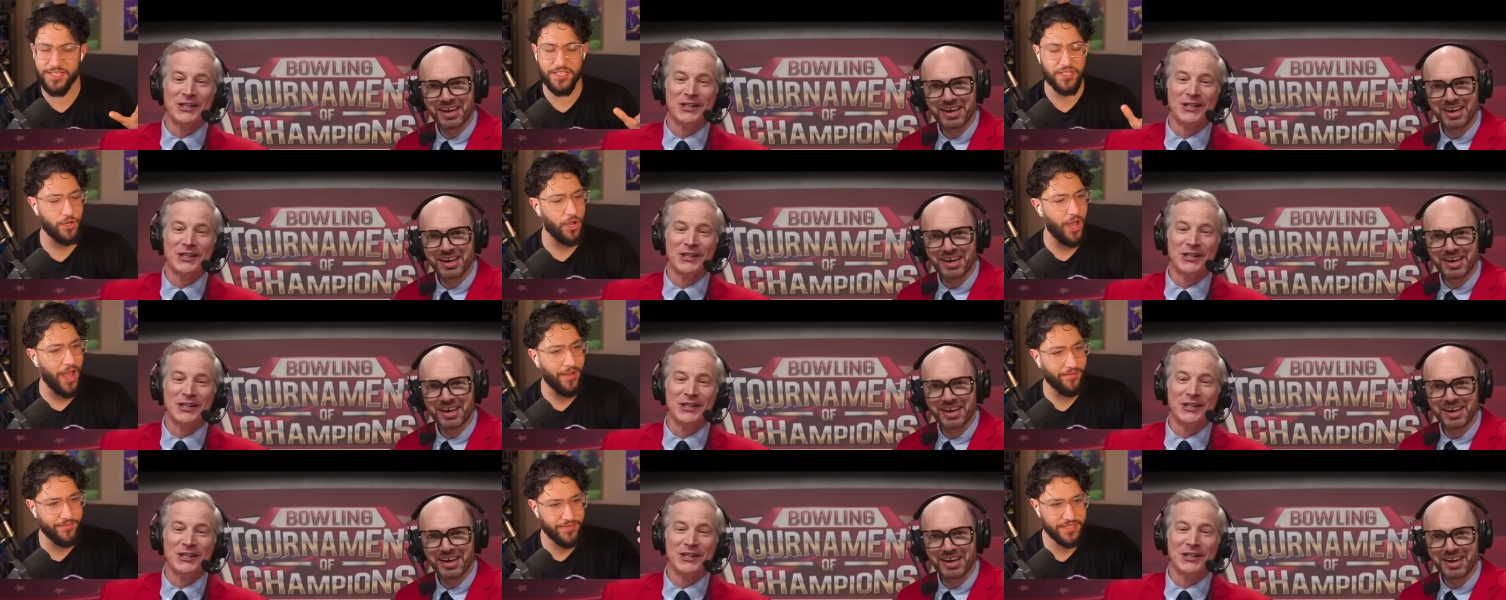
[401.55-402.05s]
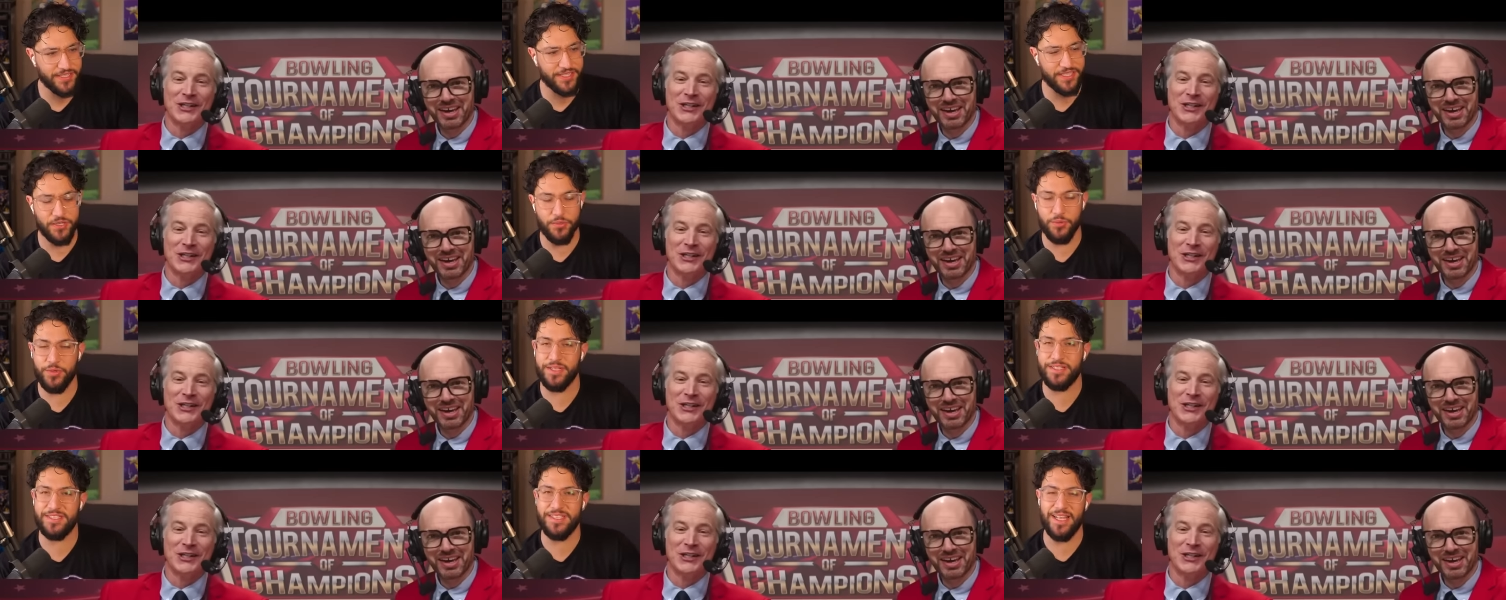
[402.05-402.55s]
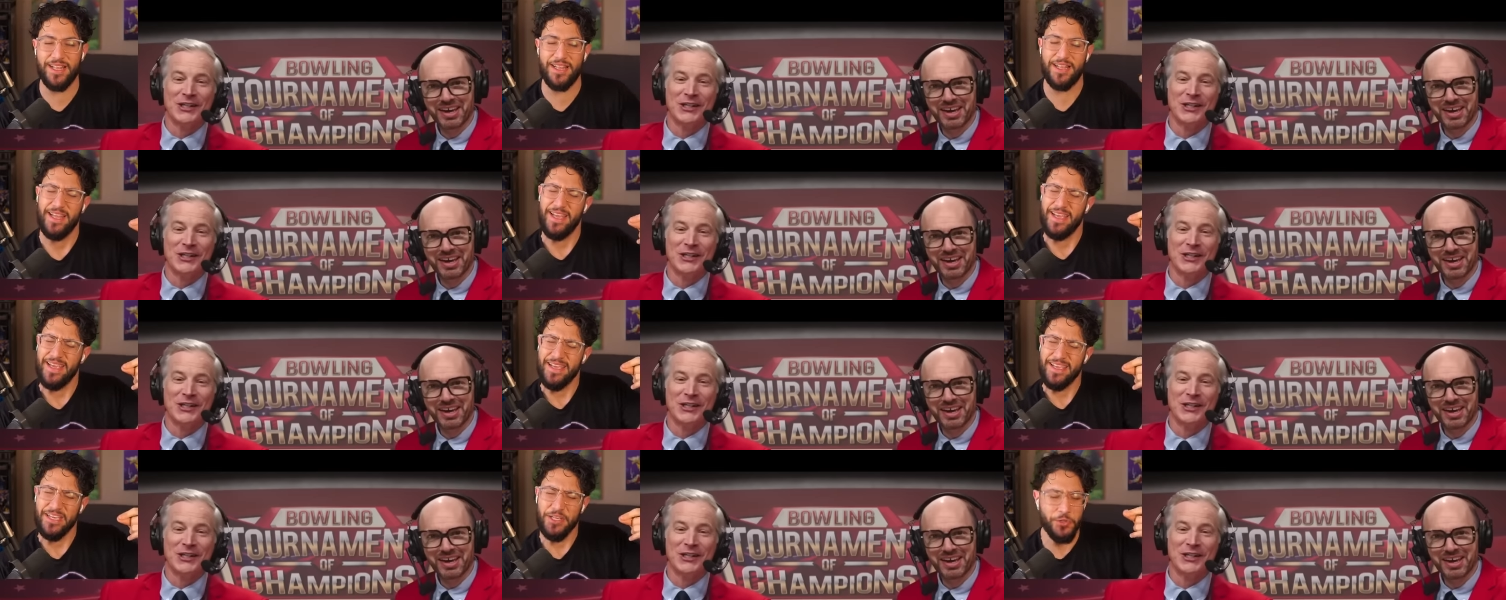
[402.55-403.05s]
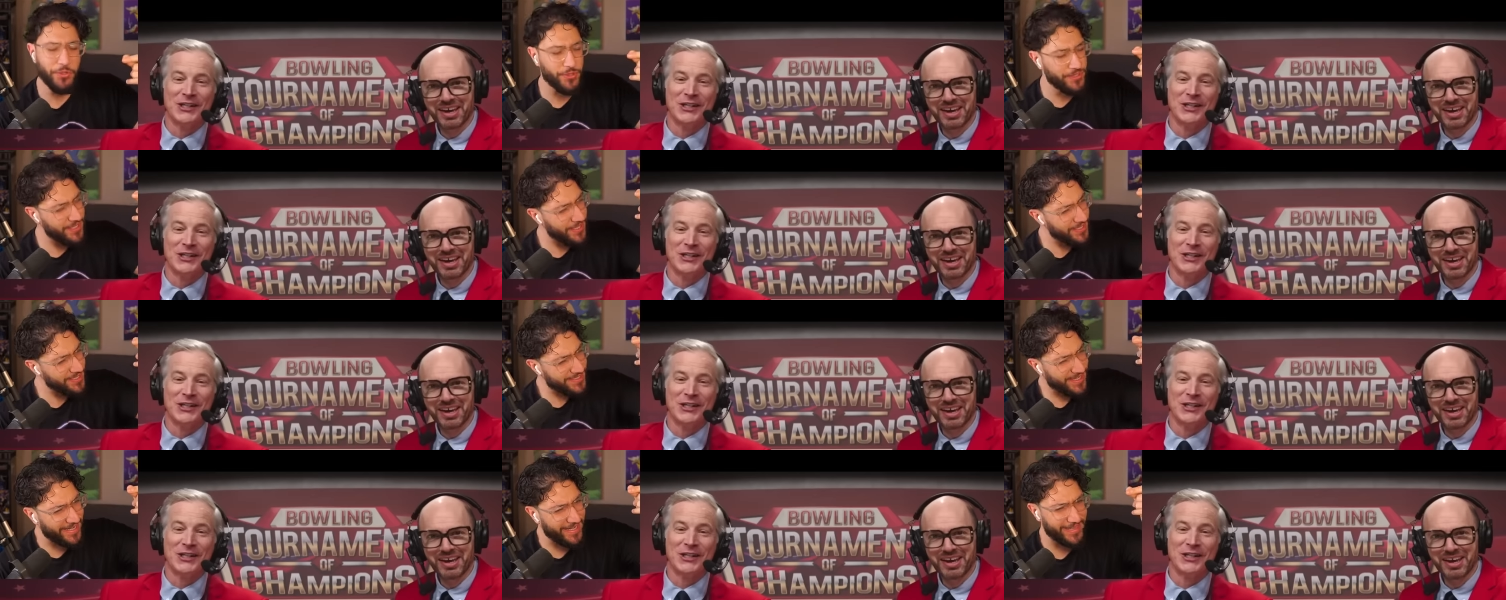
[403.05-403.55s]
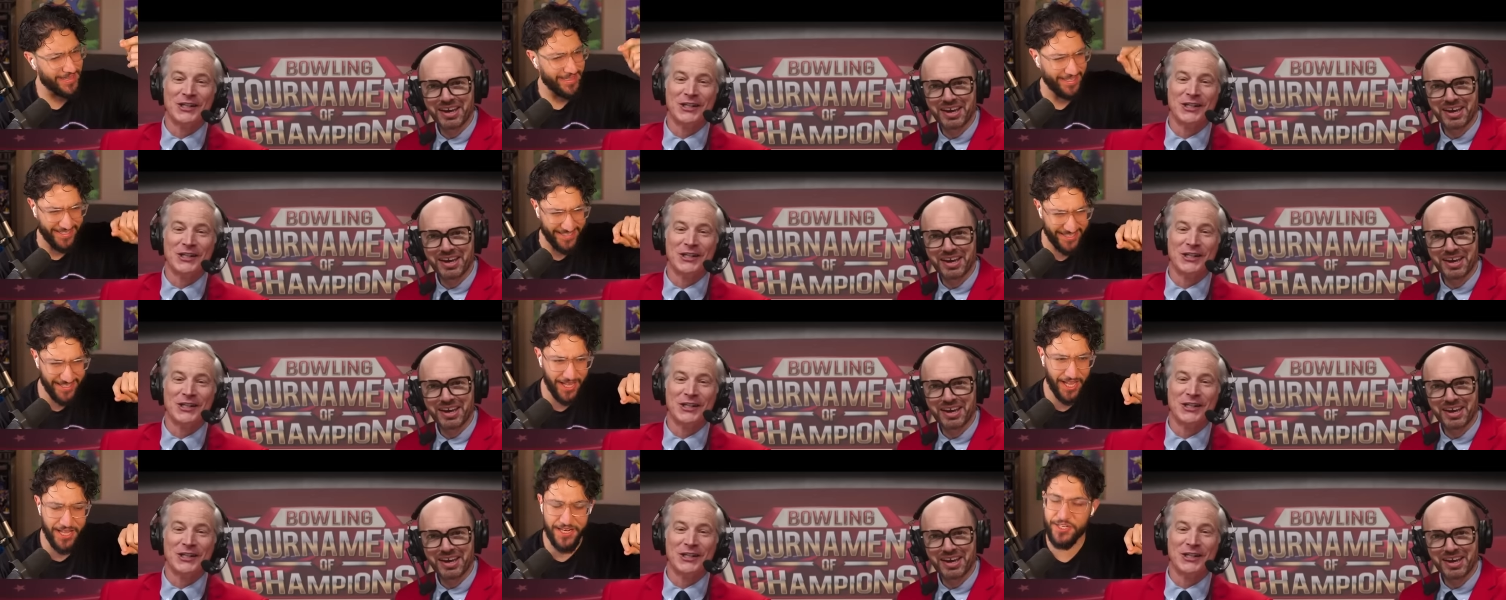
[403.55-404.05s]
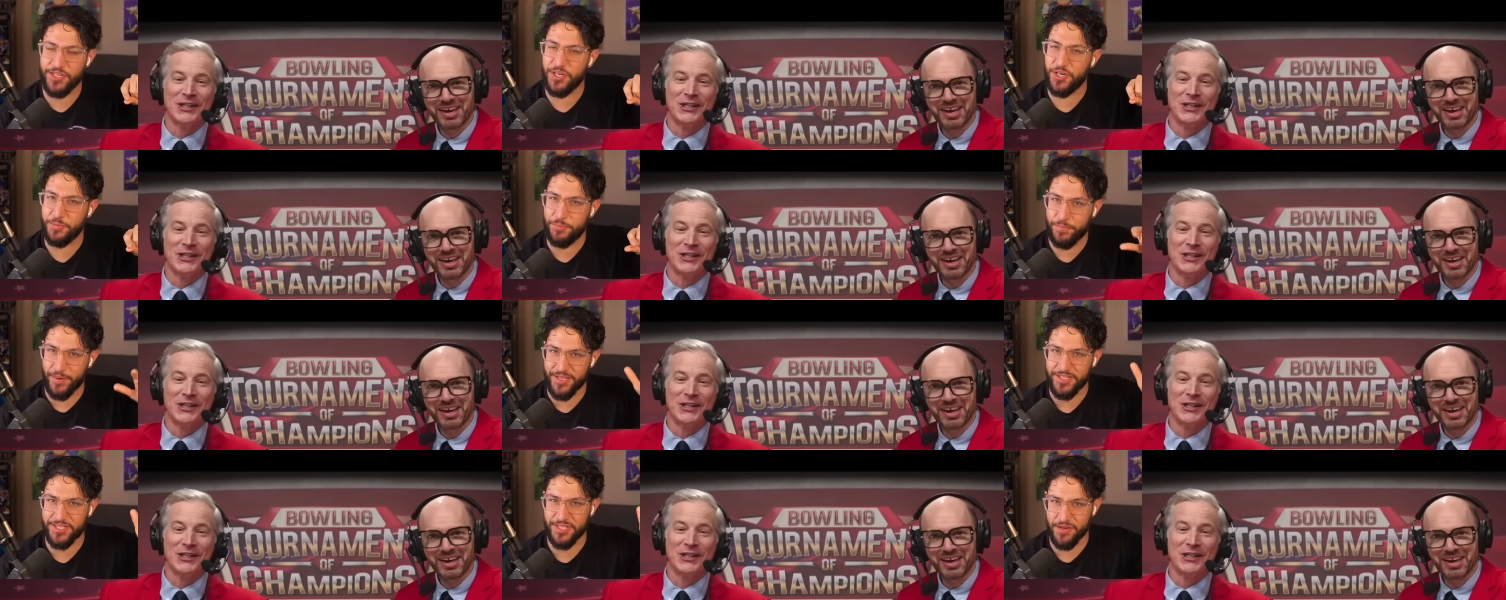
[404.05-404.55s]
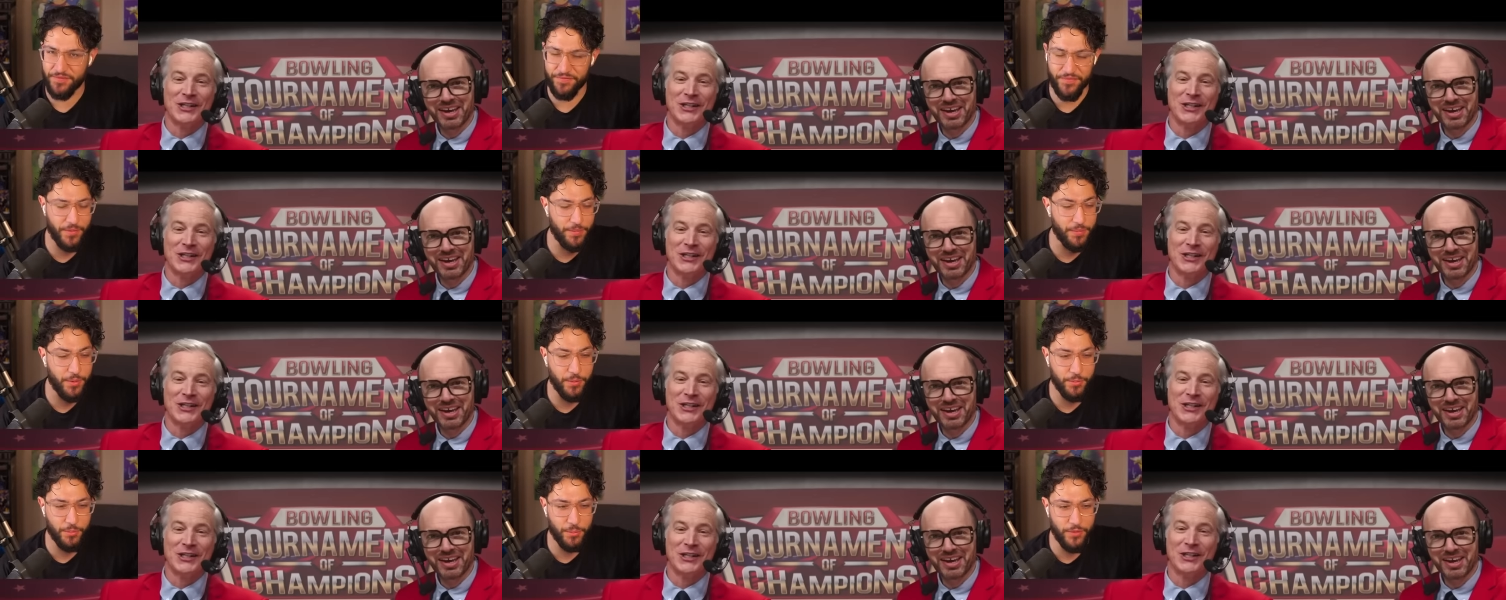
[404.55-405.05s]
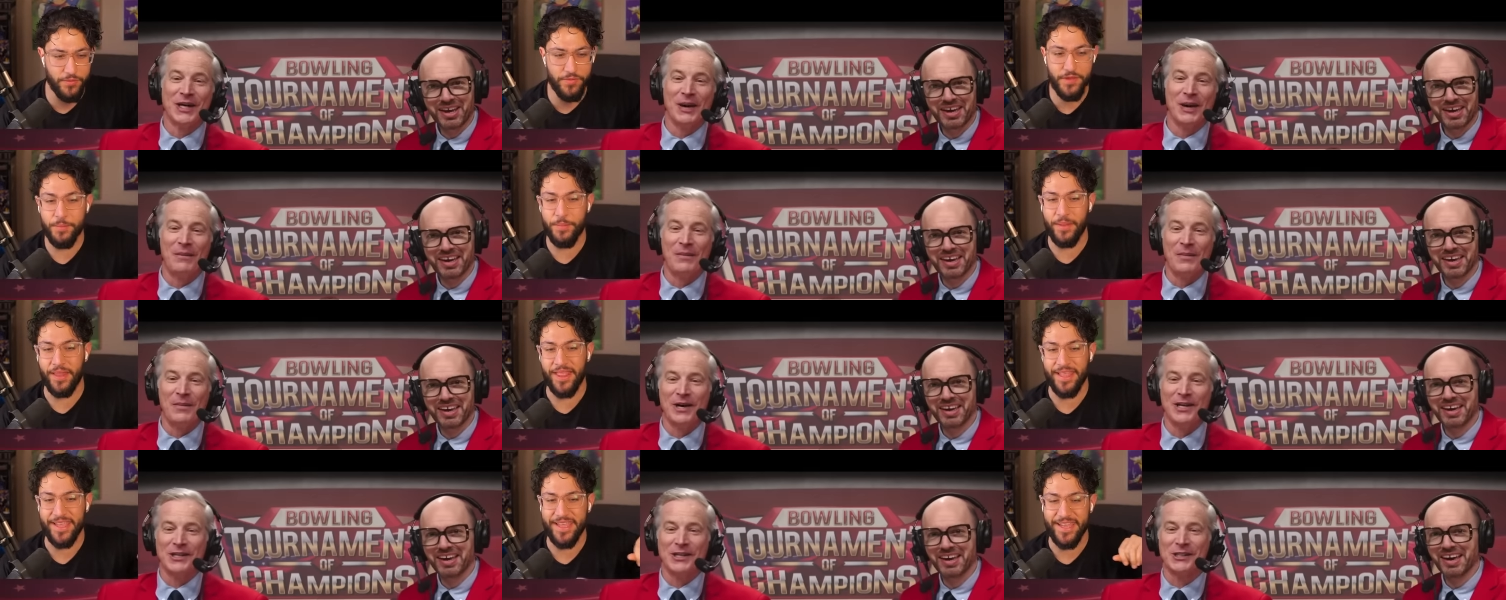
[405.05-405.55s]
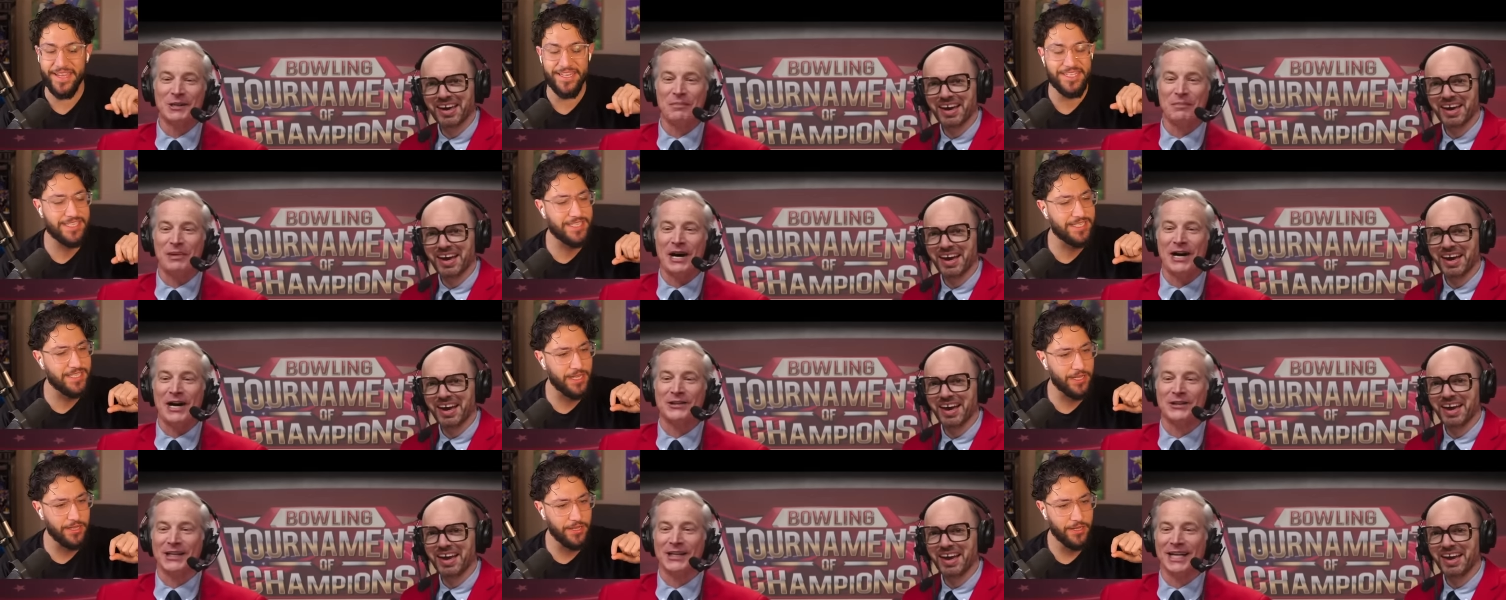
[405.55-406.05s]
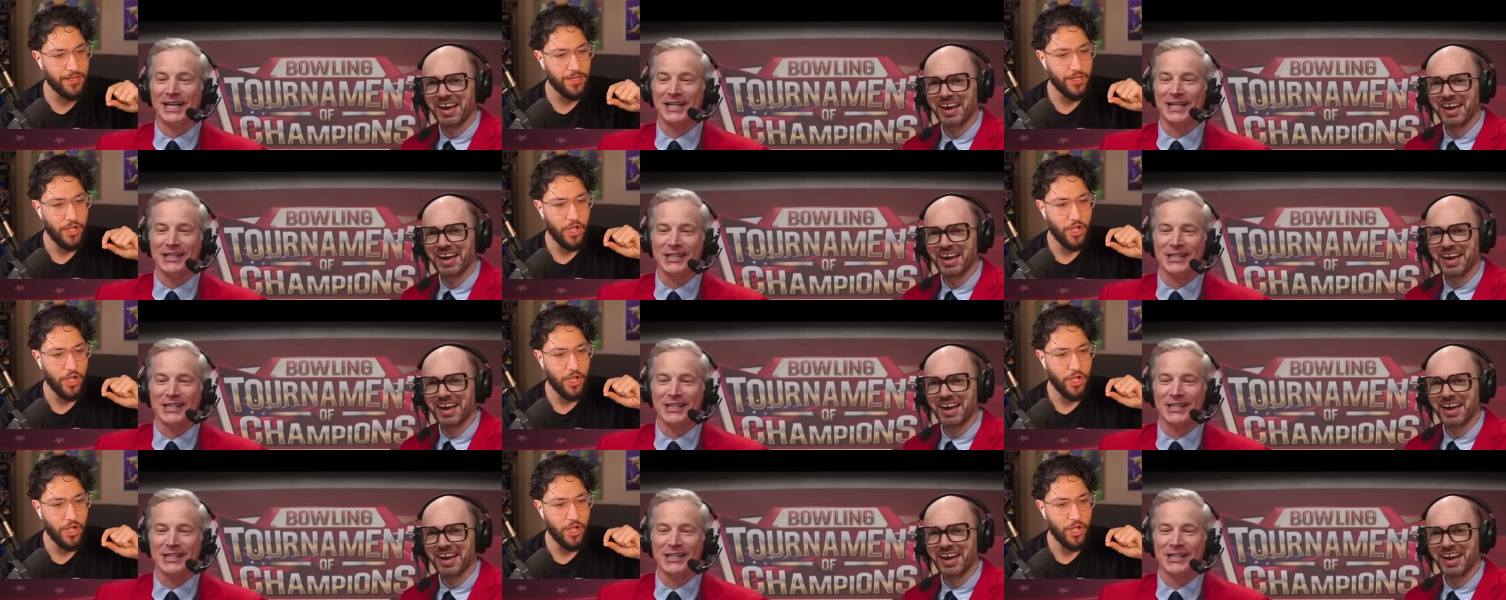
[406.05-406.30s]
Speaker 1: you obviously you could tell it's like a little under budget from the movie, but like it still